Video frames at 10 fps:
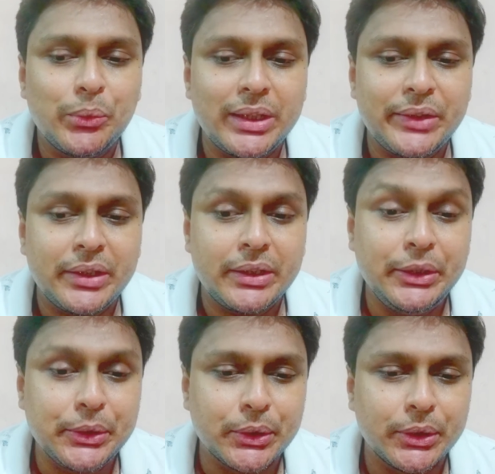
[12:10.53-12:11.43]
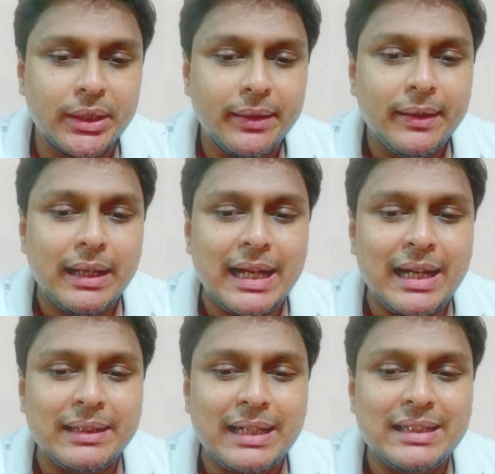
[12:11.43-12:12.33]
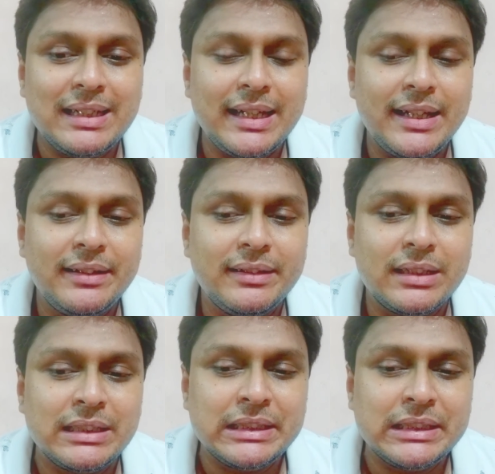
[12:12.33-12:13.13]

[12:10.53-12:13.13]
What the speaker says: where he could. And at the end,